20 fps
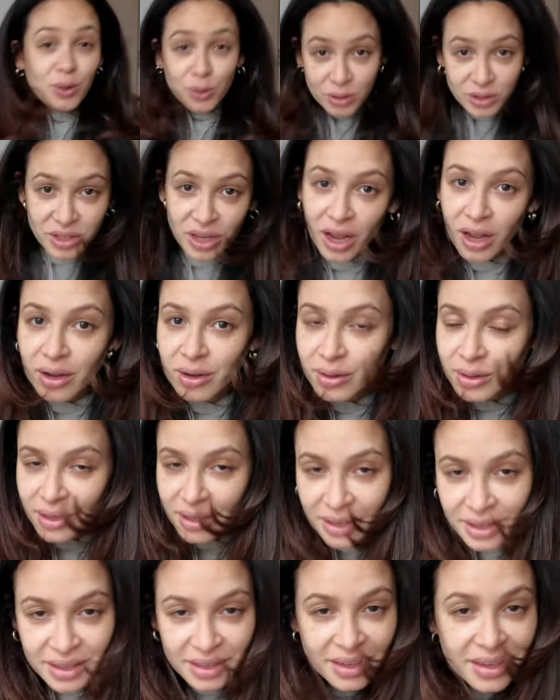also
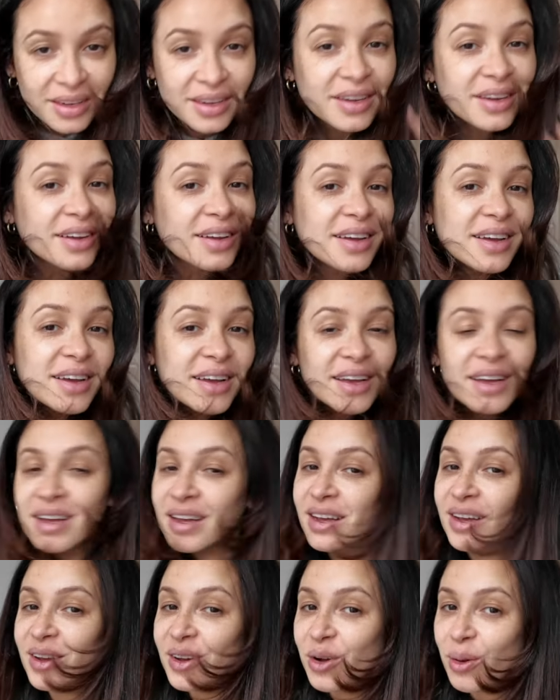
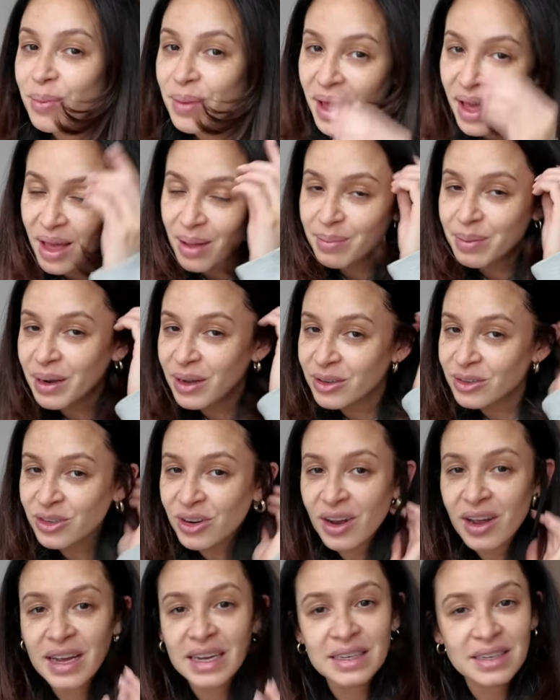got my hair blow
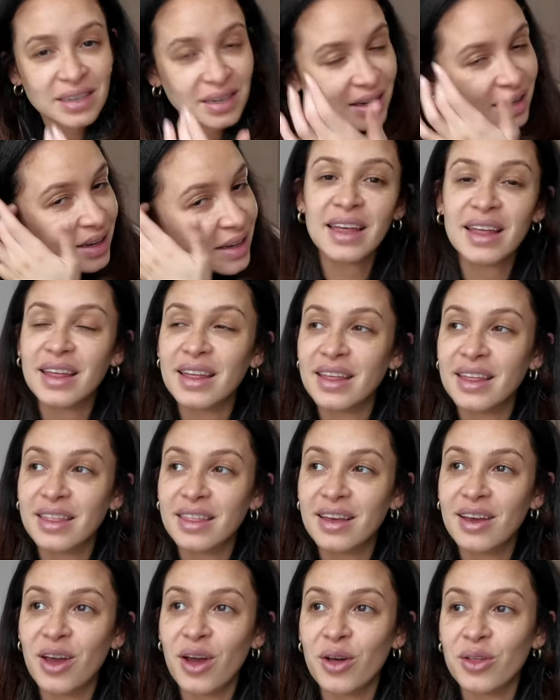dried.
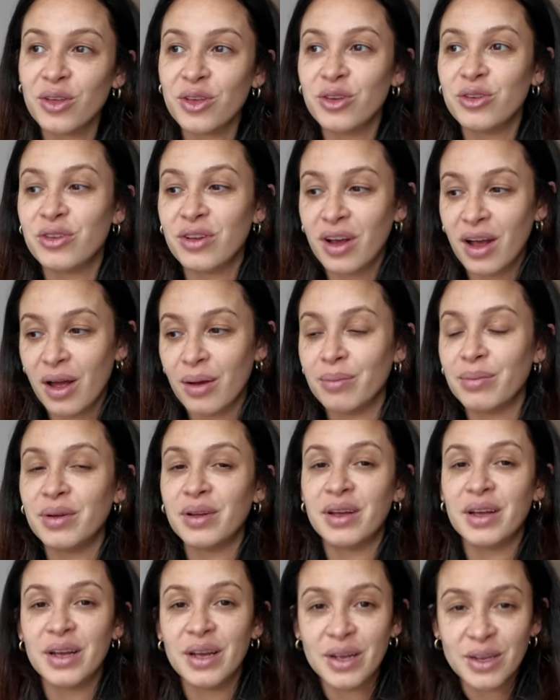The girl that used to come
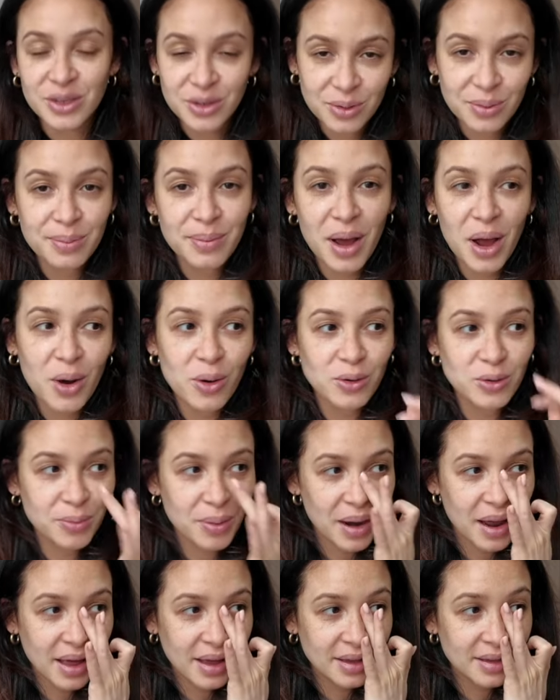to my old
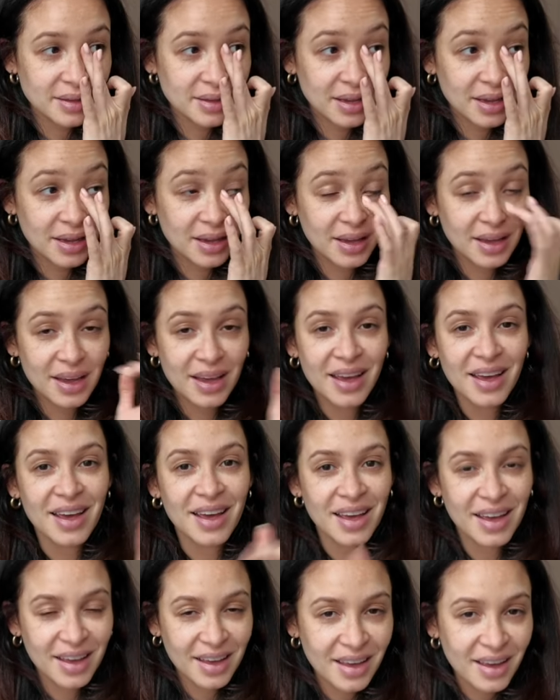place
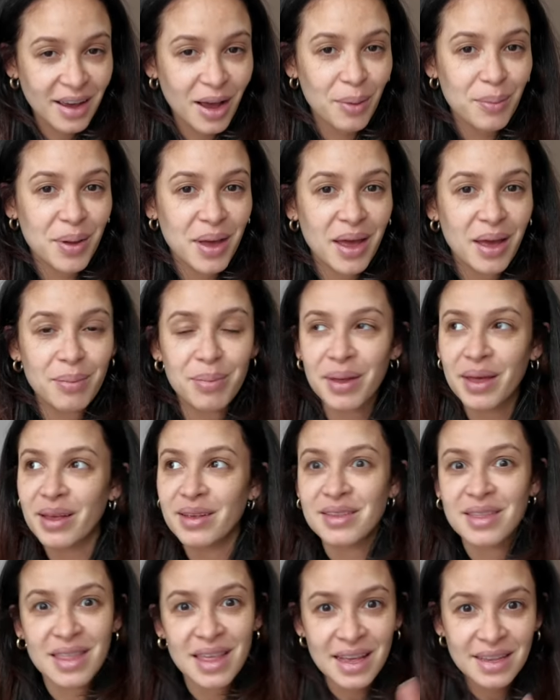can come here
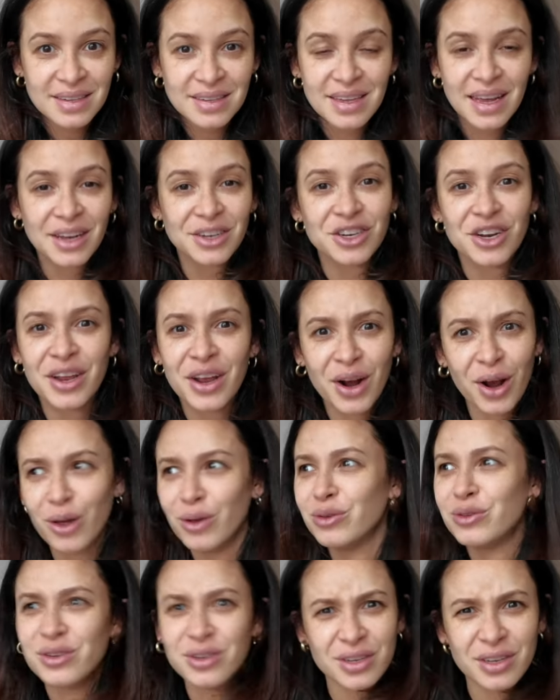because this is actually
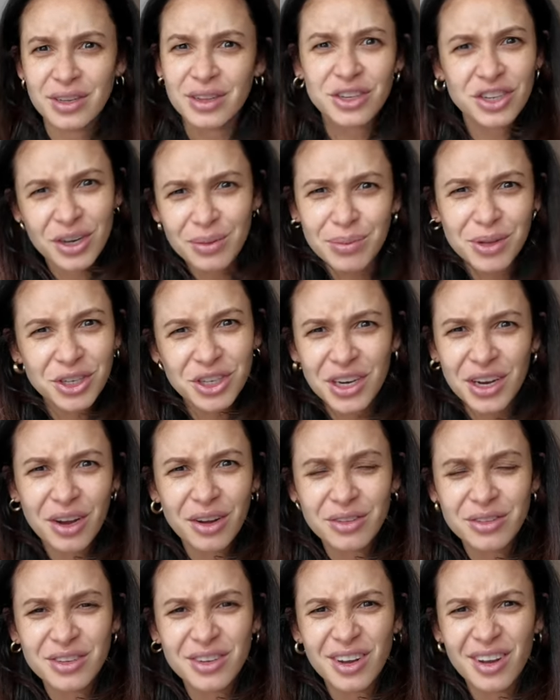close to the gym that she
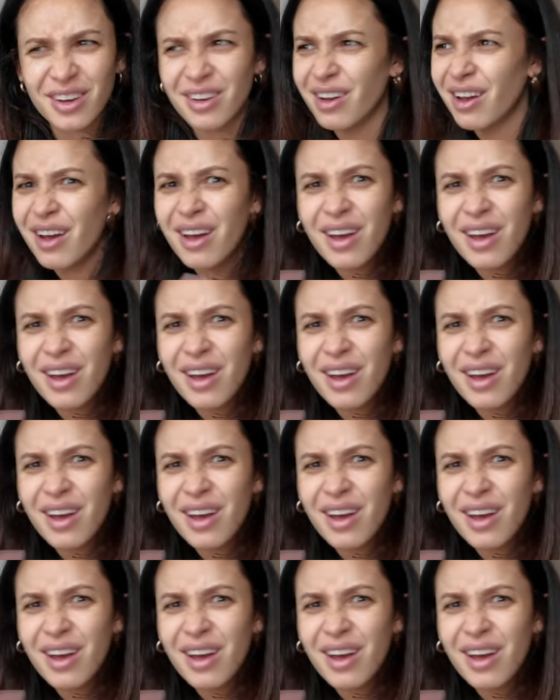goes to,